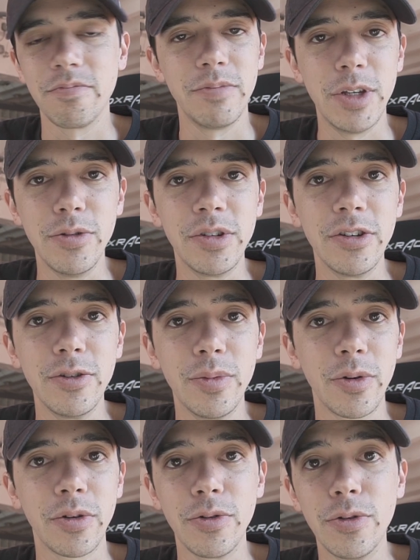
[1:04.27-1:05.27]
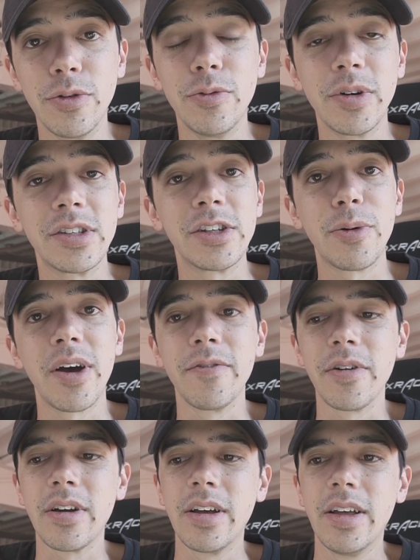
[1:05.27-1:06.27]
YouTube or Google
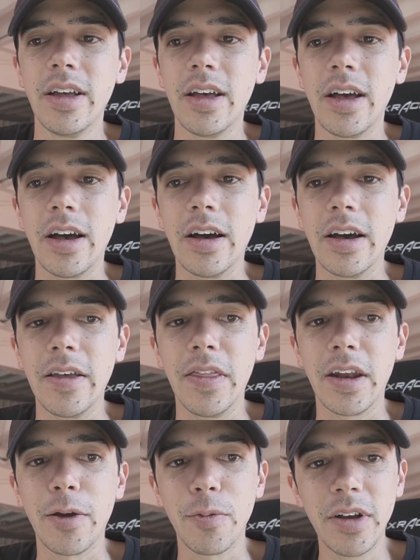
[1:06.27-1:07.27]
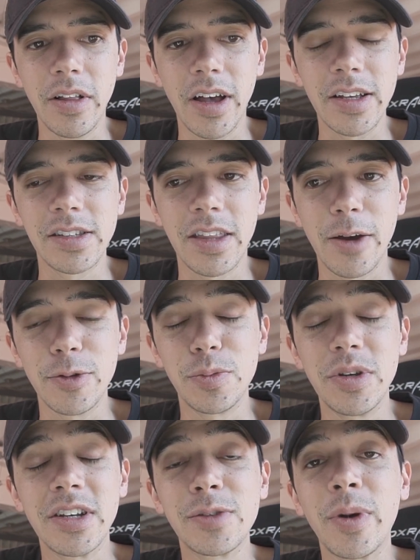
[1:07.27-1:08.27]
whatsoever. And then I realized that was
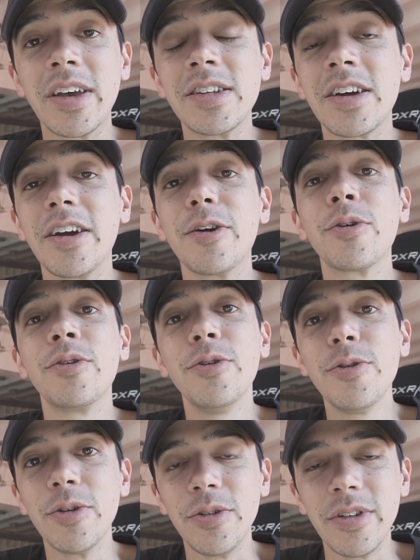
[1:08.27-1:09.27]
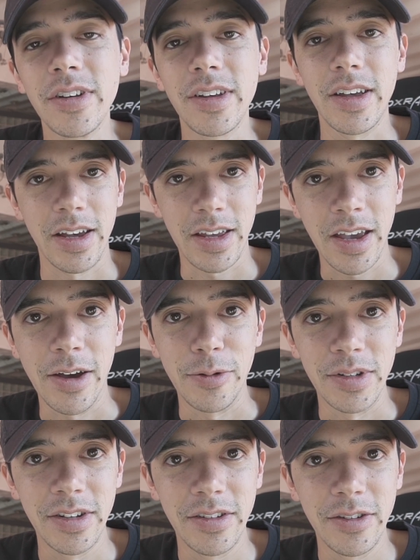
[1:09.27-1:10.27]
because my entire Google
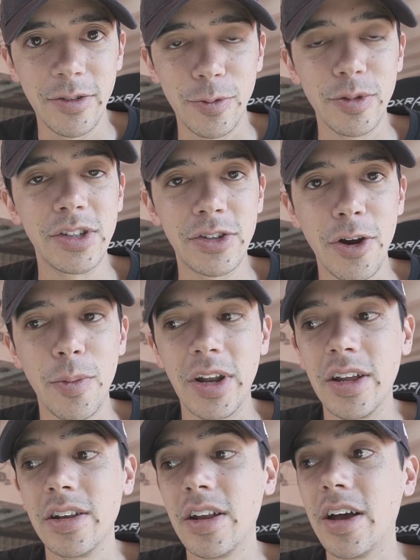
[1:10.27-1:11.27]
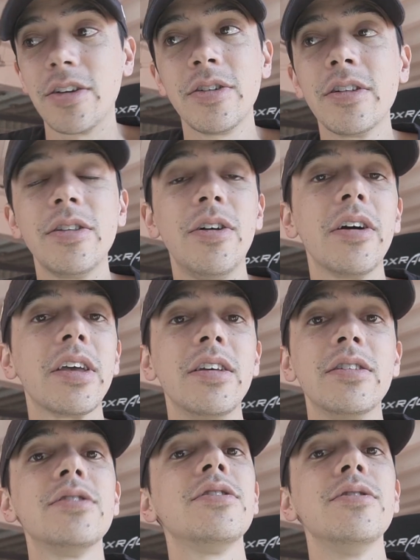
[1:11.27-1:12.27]
account was terminated. I couldn't log
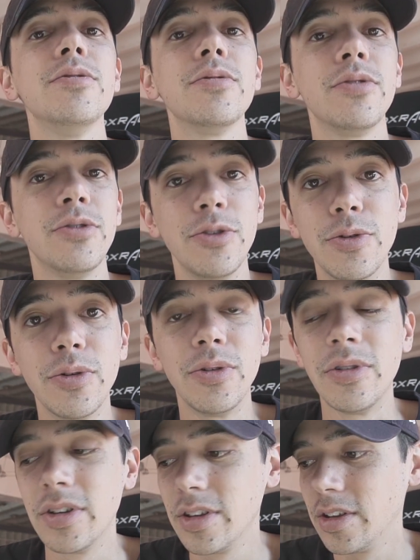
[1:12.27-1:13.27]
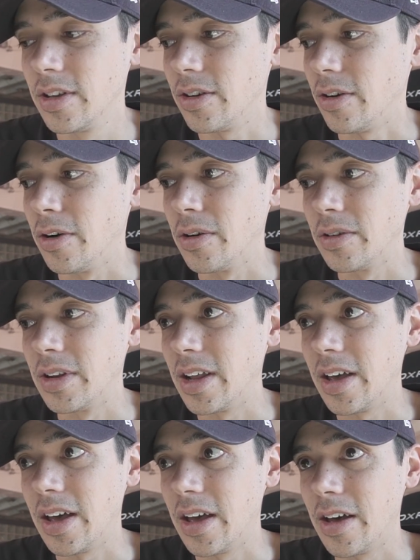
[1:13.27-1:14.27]
into Google on
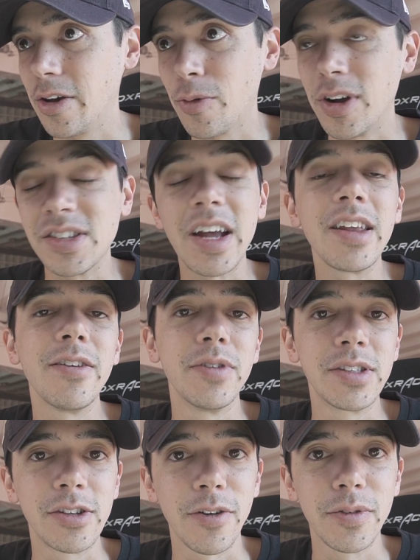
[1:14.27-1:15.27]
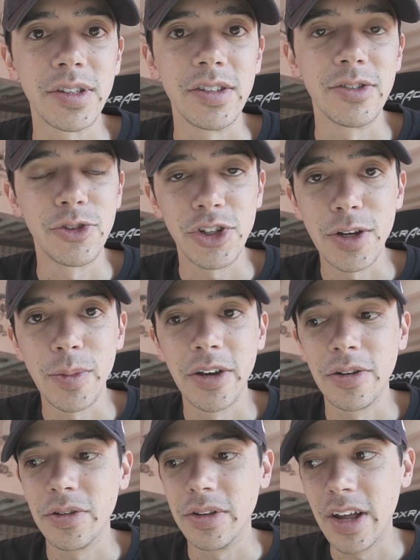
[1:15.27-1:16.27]
across any of its services,
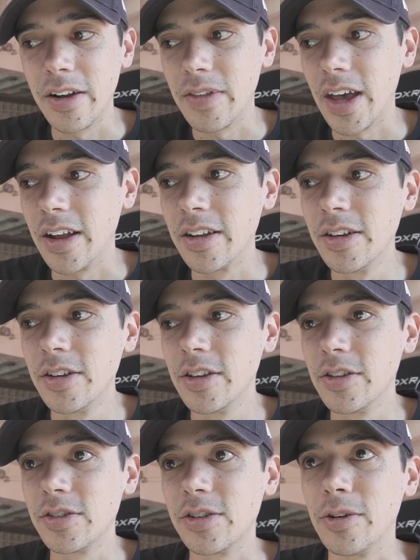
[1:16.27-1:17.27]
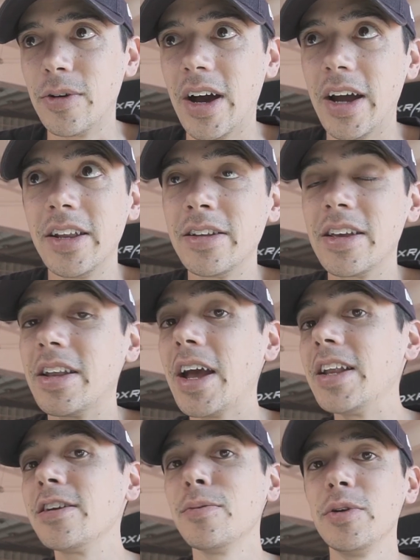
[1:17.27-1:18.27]
Gmail, none of that. So I didn't get
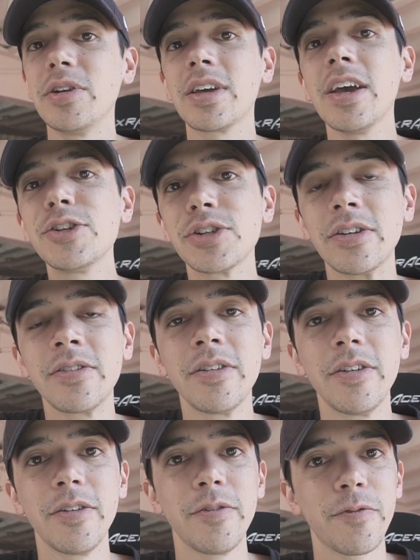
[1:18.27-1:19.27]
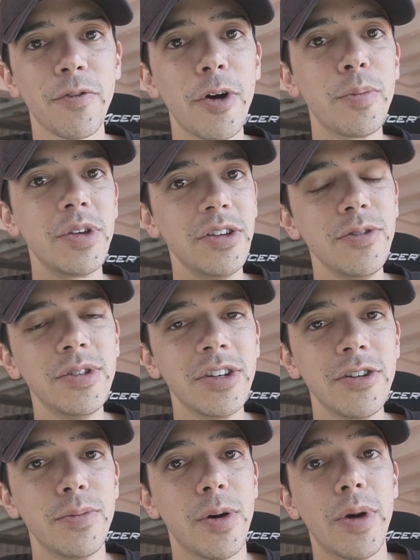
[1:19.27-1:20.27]
any communication from
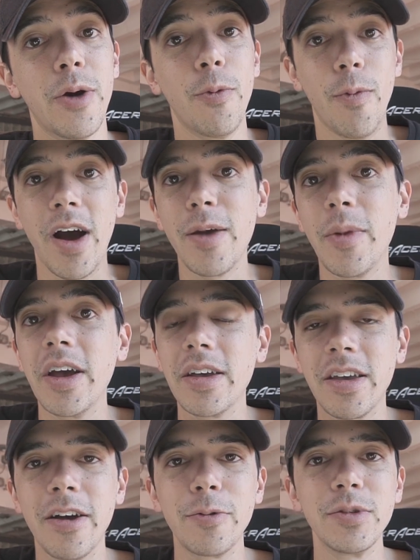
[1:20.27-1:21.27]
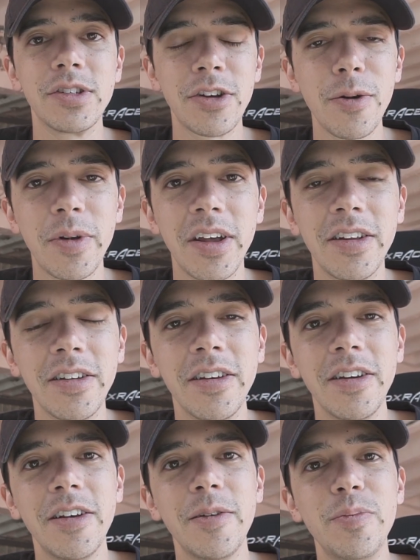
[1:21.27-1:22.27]
YouTube about why my account was terminated
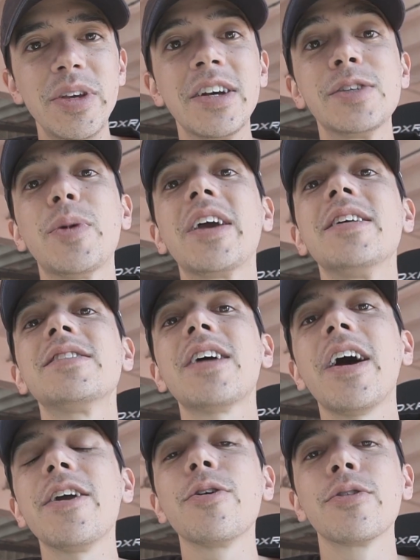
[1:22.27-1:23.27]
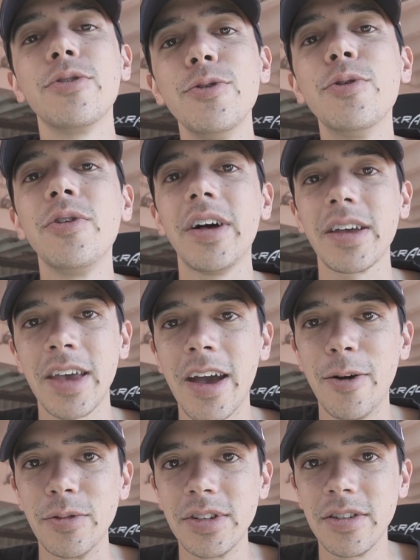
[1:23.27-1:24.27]
because my entire Google
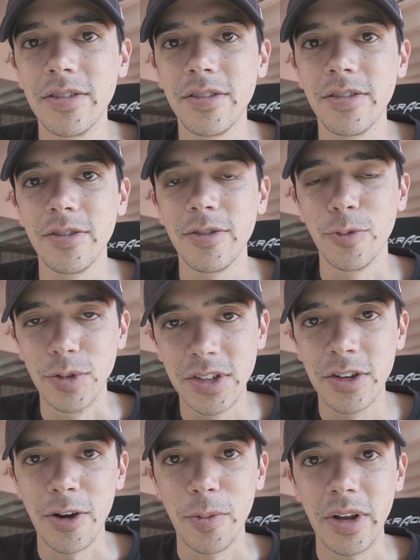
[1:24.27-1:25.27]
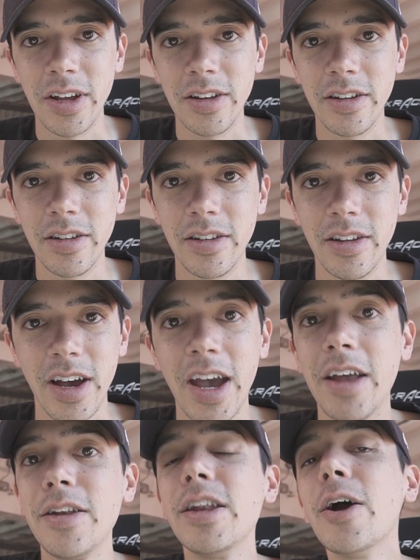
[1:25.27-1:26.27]
account was terminated. I
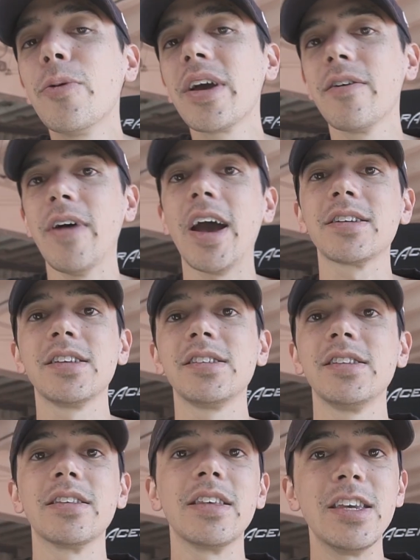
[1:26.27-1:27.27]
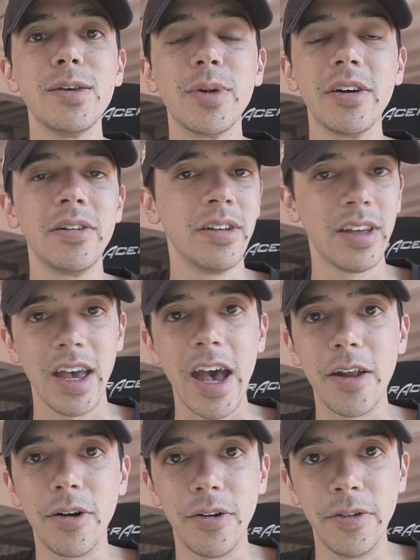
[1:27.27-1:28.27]
had no way of accessing the email
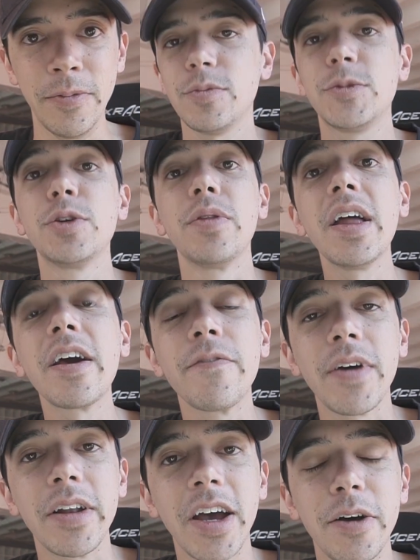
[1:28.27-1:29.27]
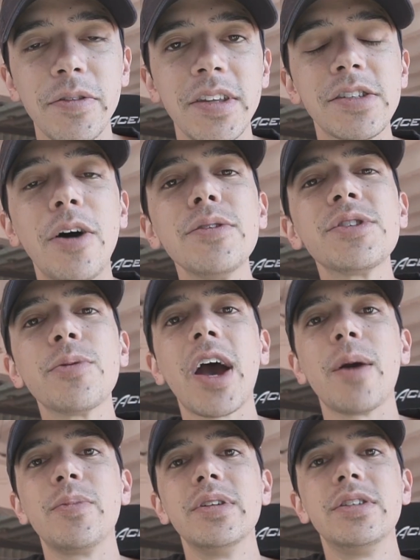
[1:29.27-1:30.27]
at all. So then I found out this also
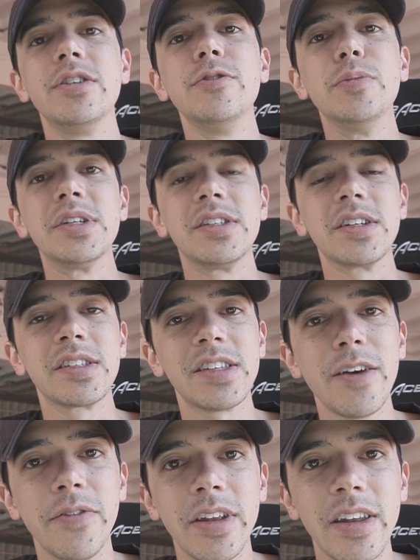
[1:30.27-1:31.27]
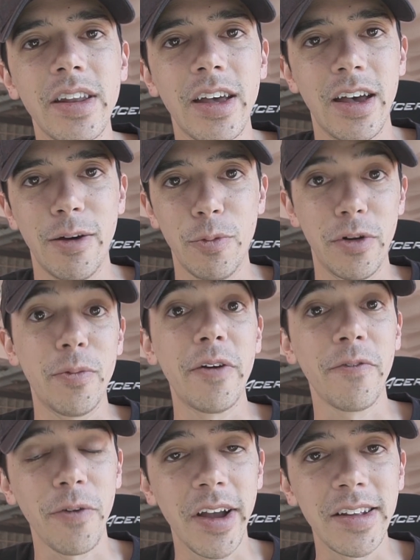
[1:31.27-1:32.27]
happened to Mystic7, one of my
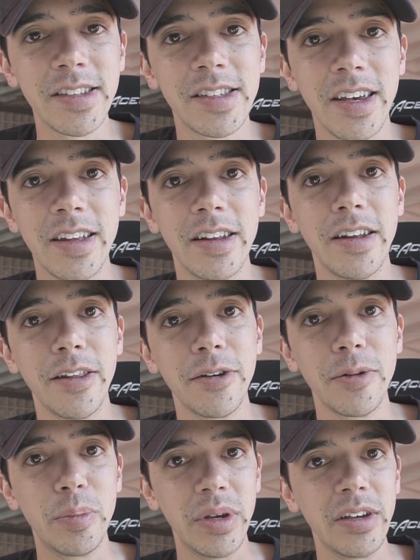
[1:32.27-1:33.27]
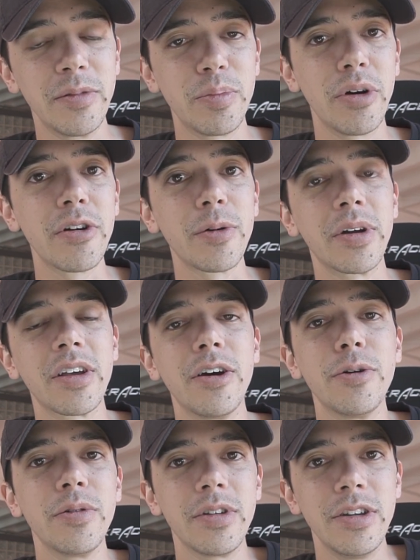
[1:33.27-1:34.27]
friends and another big Pokemon
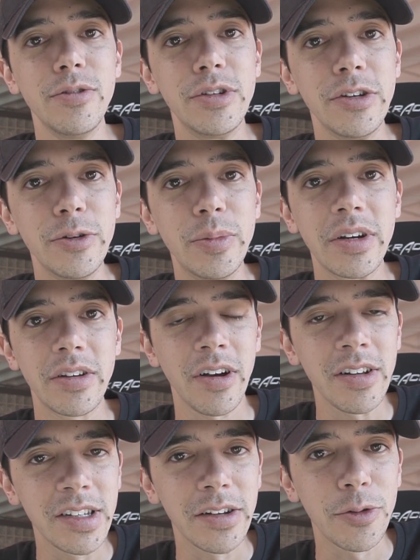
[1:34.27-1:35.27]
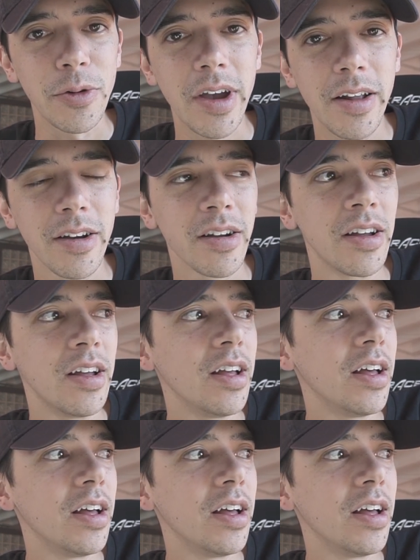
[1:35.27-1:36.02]
Go YouTube content creator.